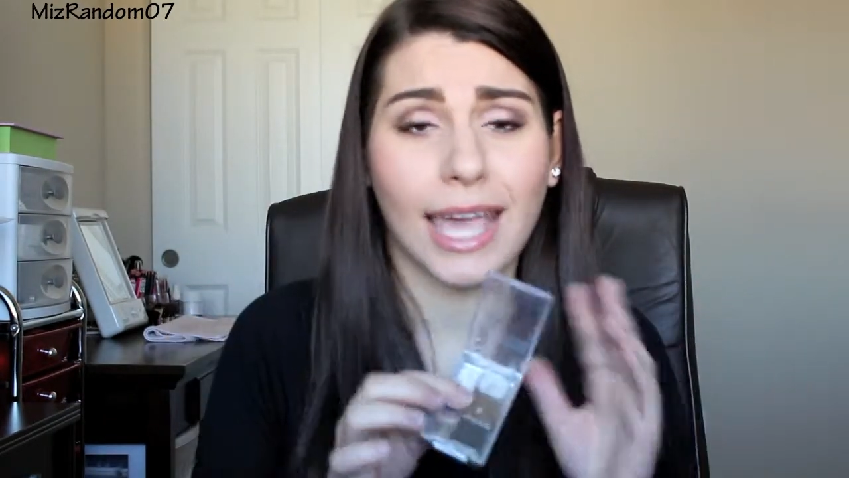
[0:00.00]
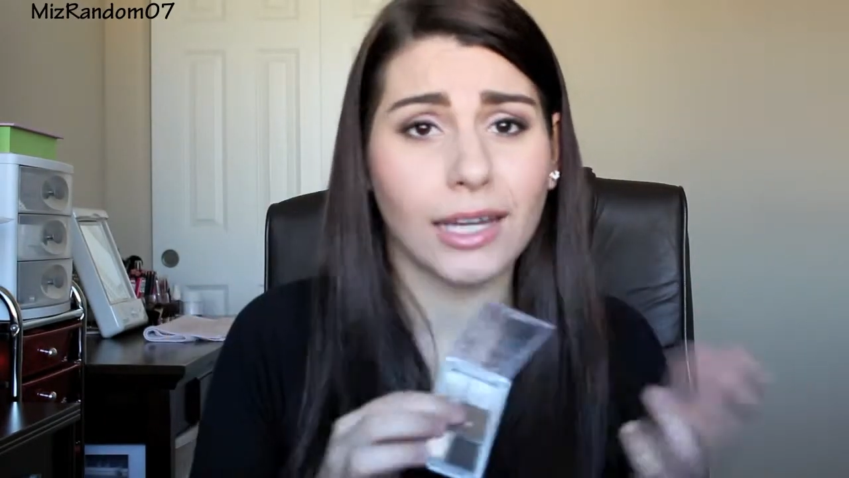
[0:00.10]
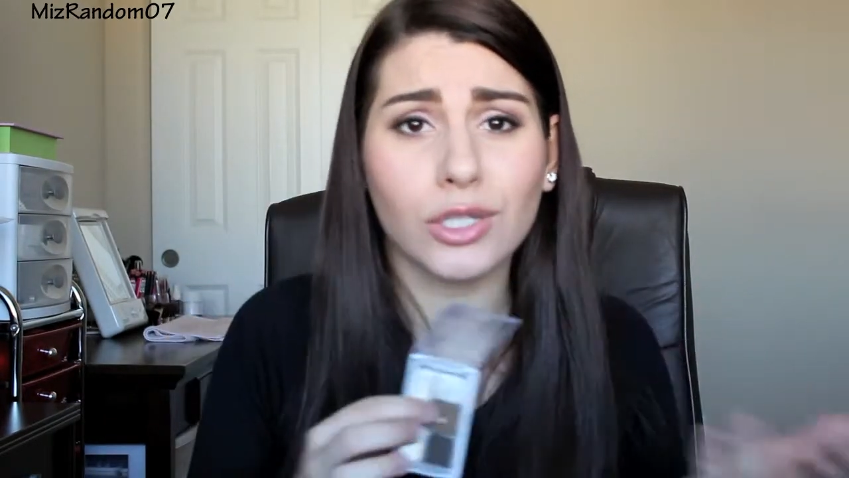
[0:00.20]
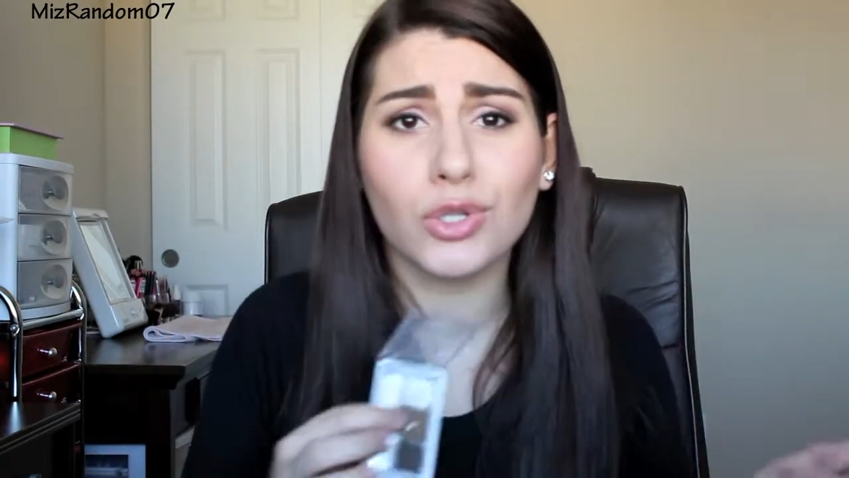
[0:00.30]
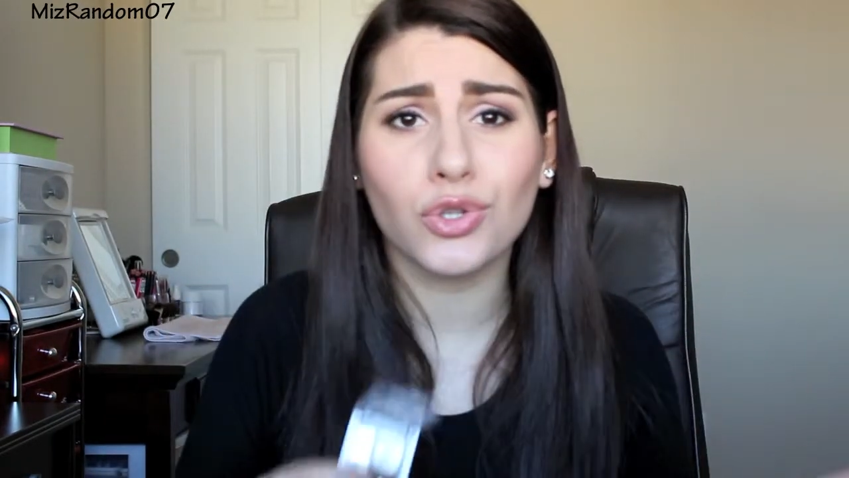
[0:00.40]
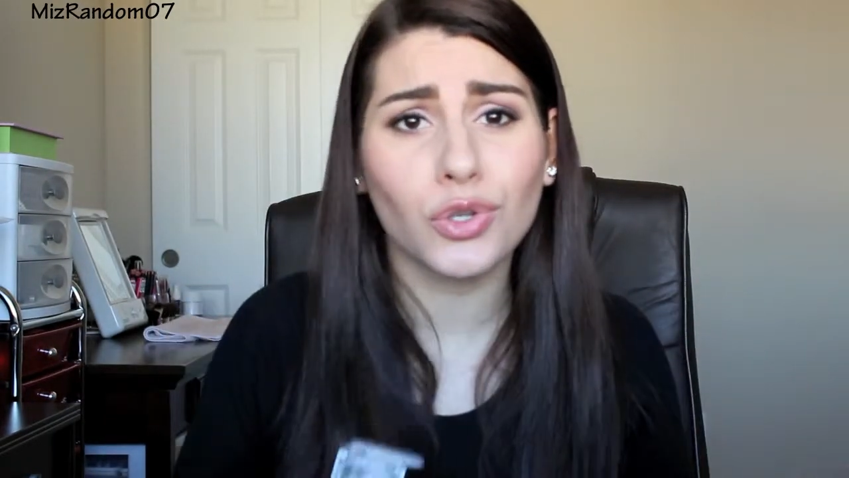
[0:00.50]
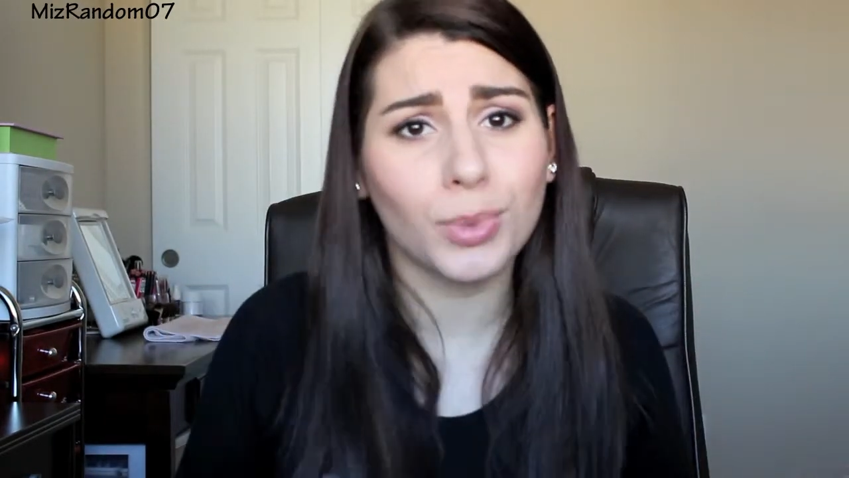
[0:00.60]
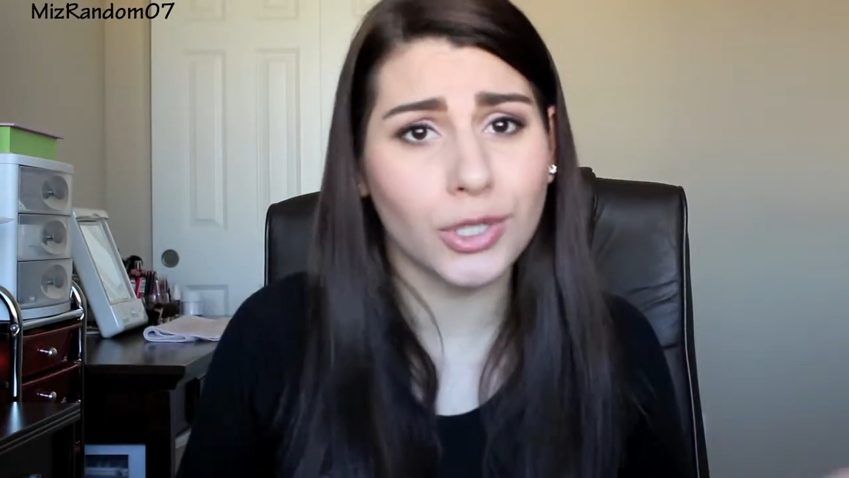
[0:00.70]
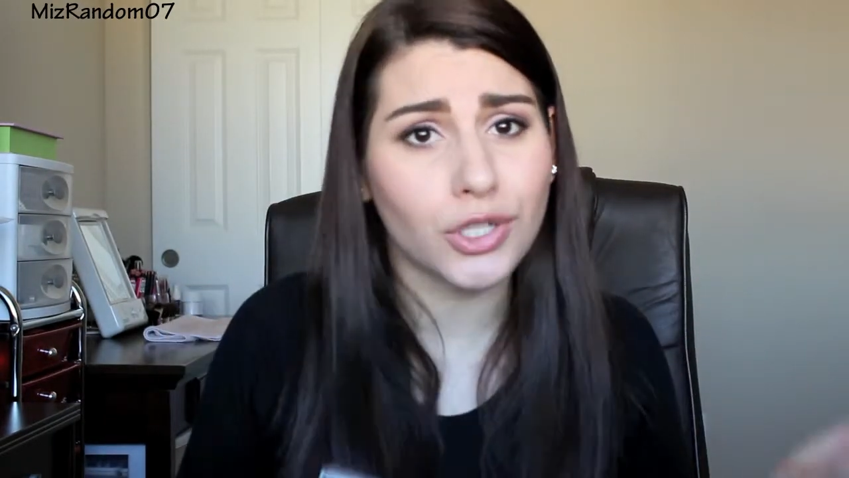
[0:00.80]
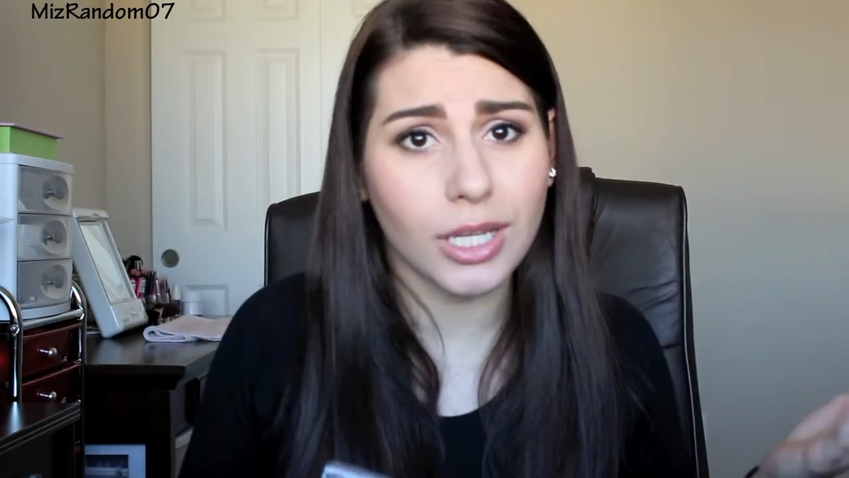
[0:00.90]
and it's
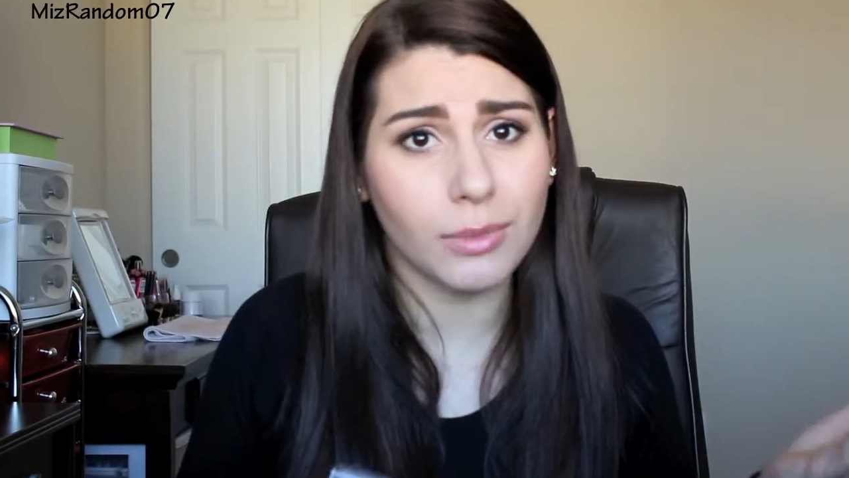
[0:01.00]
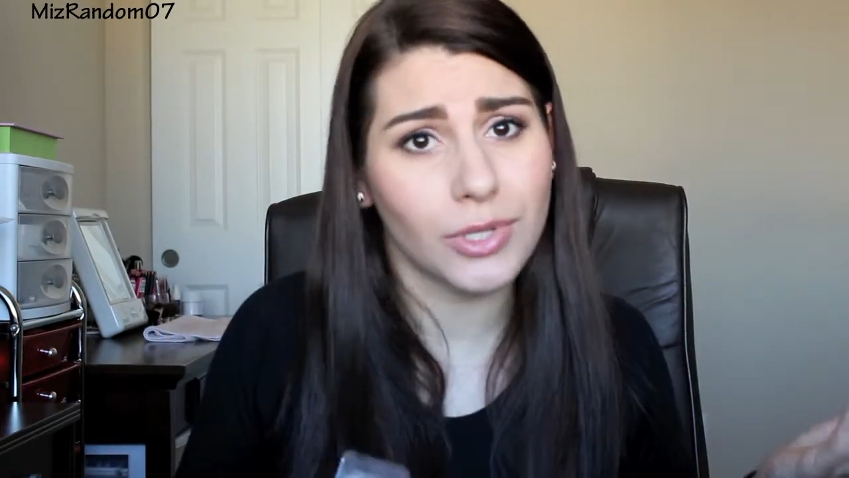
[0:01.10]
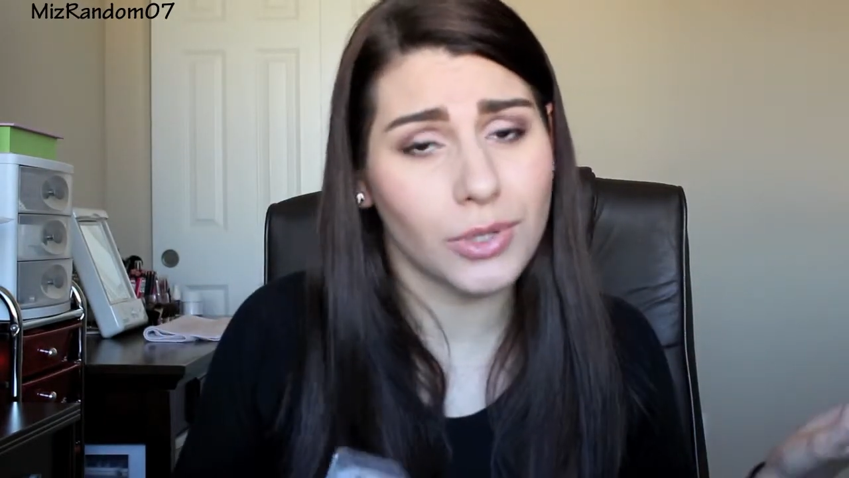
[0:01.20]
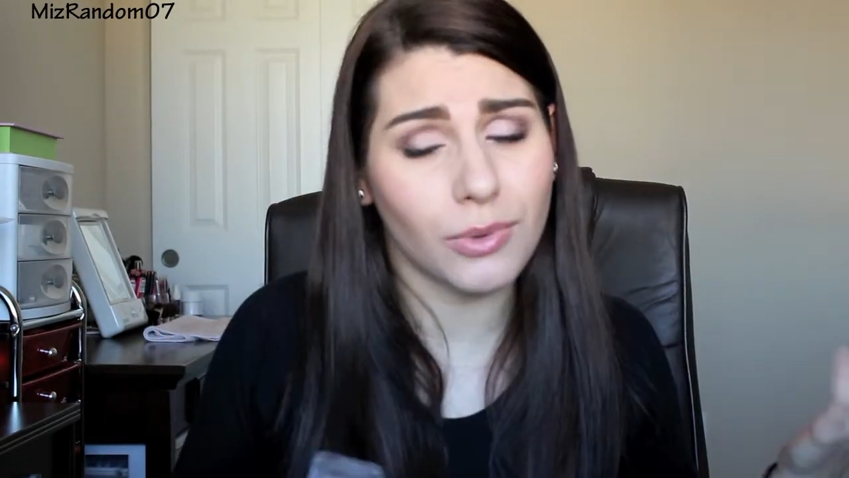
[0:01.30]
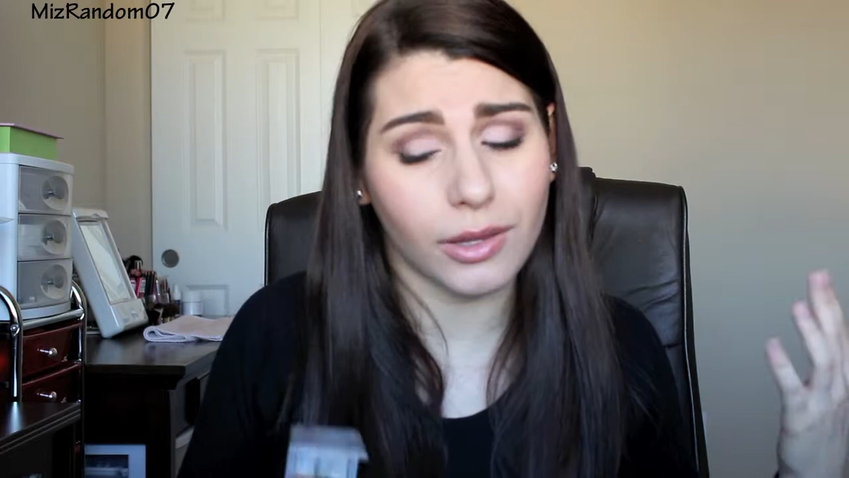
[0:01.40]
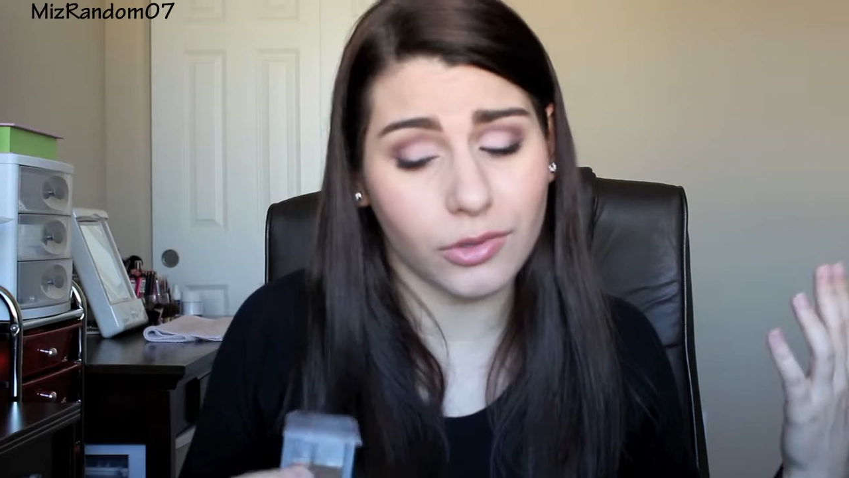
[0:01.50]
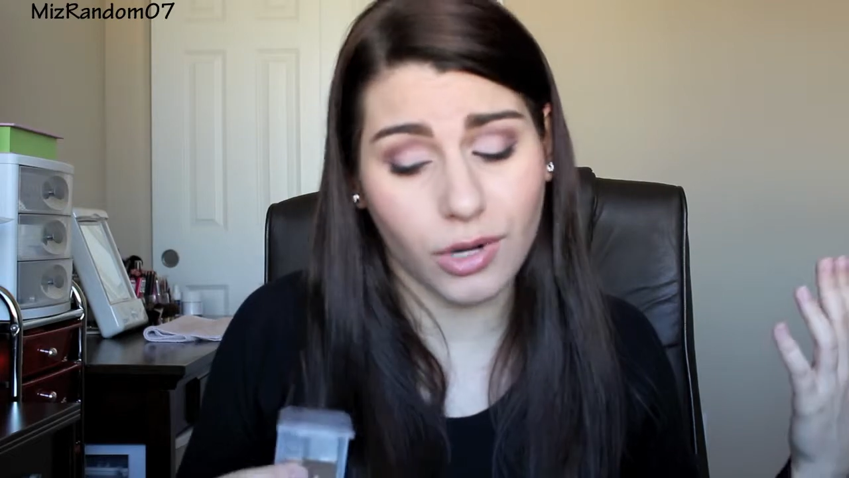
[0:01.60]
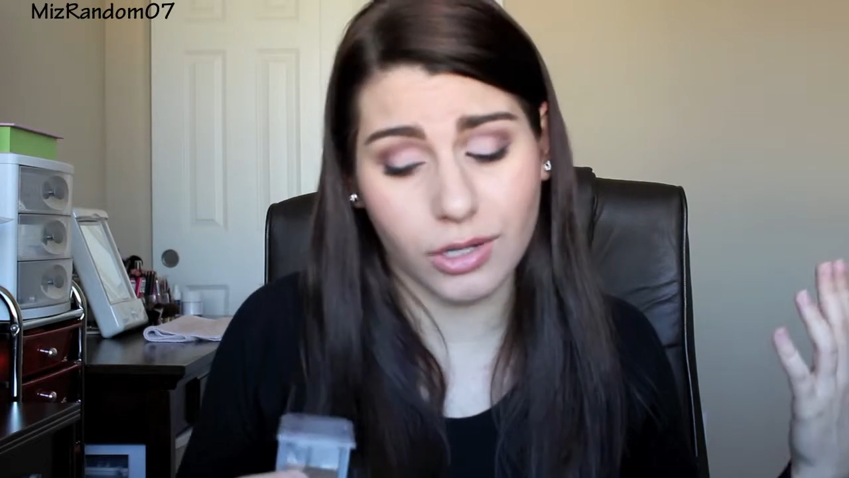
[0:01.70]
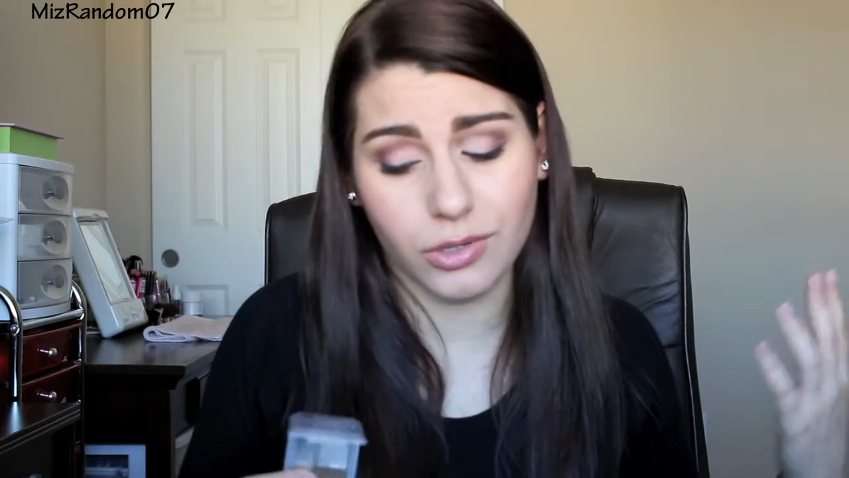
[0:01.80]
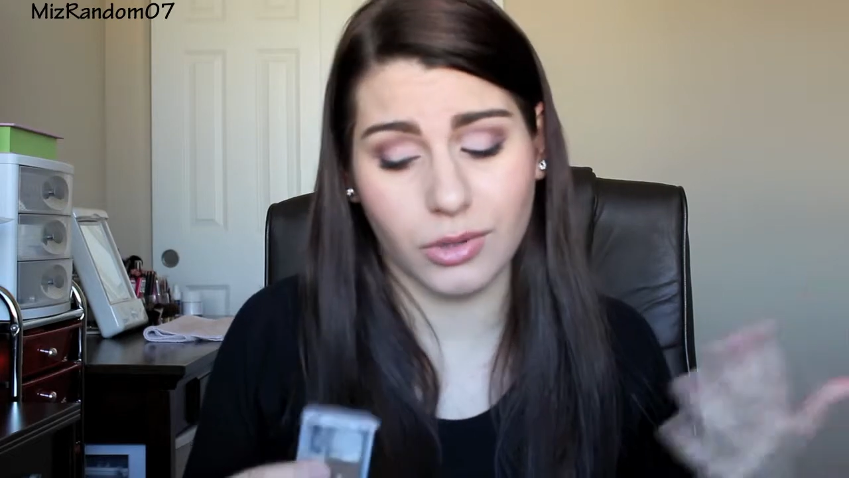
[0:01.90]
super cheap too at the
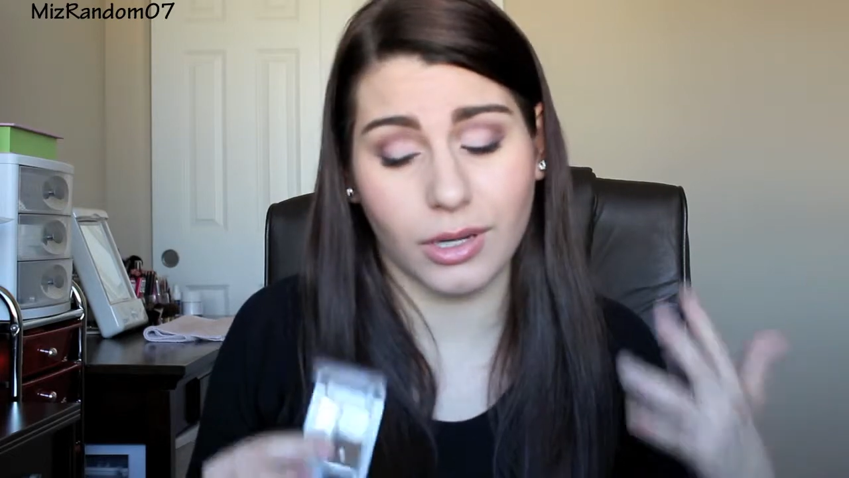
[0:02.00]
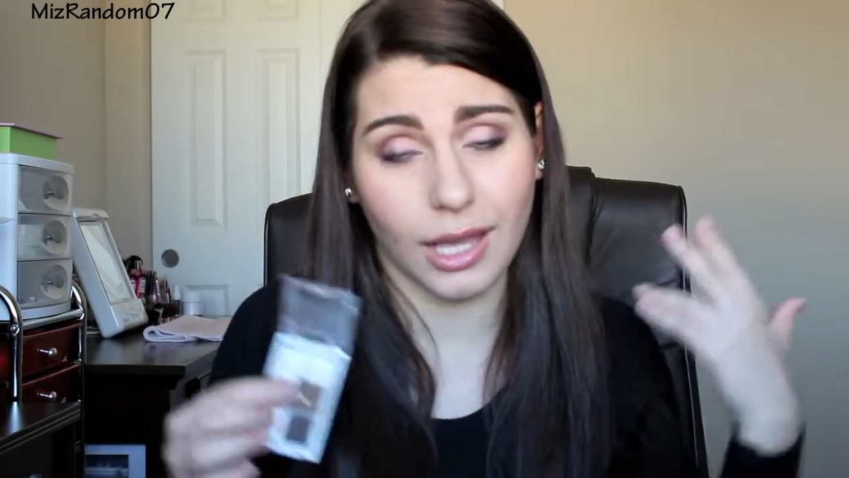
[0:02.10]
drugstore.